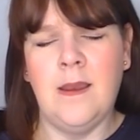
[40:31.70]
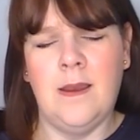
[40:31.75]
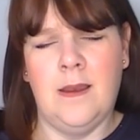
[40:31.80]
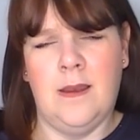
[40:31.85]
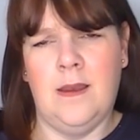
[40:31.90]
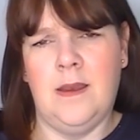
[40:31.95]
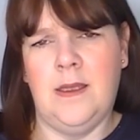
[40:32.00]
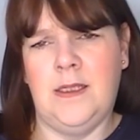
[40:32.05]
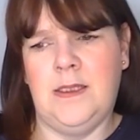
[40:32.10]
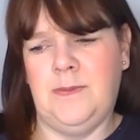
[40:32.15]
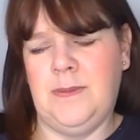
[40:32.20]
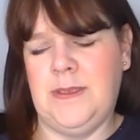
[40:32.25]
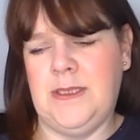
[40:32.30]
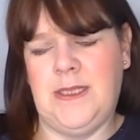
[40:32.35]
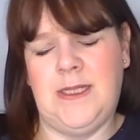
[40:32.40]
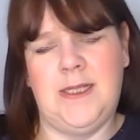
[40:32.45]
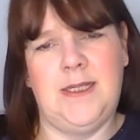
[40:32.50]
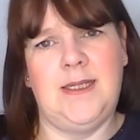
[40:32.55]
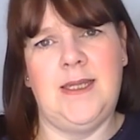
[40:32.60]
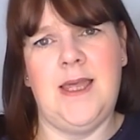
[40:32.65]
Husband
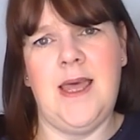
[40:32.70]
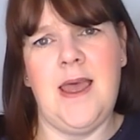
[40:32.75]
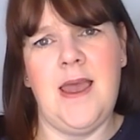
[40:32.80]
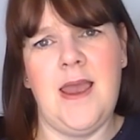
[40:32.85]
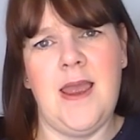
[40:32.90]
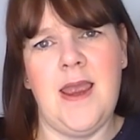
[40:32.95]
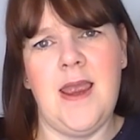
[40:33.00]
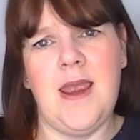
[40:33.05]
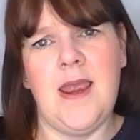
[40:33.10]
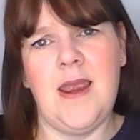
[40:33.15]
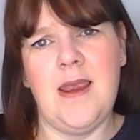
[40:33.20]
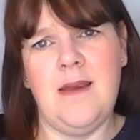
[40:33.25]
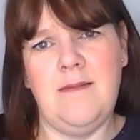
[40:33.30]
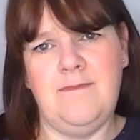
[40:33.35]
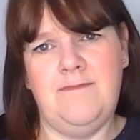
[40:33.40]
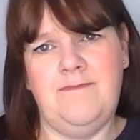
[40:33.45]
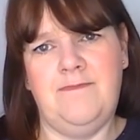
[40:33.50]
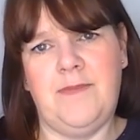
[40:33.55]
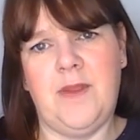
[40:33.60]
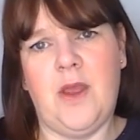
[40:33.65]
sits there,
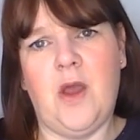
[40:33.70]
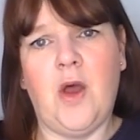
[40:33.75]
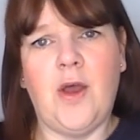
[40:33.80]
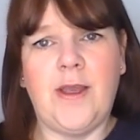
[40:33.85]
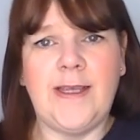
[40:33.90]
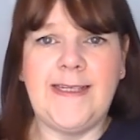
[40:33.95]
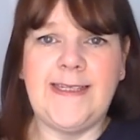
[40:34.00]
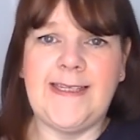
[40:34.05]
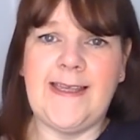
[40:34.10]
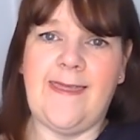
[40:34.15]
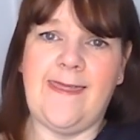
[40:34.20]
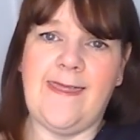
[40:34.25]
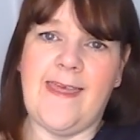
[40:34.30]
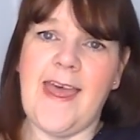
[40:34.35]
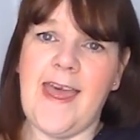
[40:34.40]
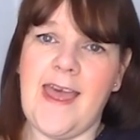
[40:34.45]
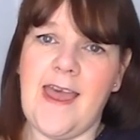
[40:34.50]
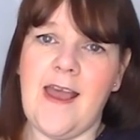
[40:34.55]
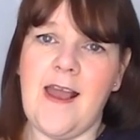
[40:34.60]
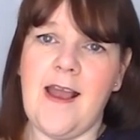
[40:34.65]
I sit
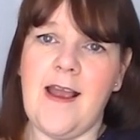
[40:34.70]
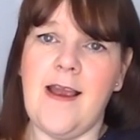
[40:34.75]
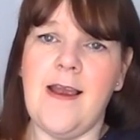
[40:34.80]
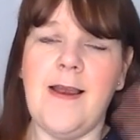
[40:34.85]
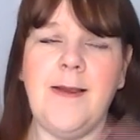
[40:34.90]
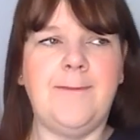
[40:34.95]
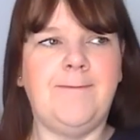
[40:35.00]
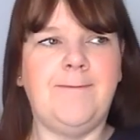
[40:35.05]
there,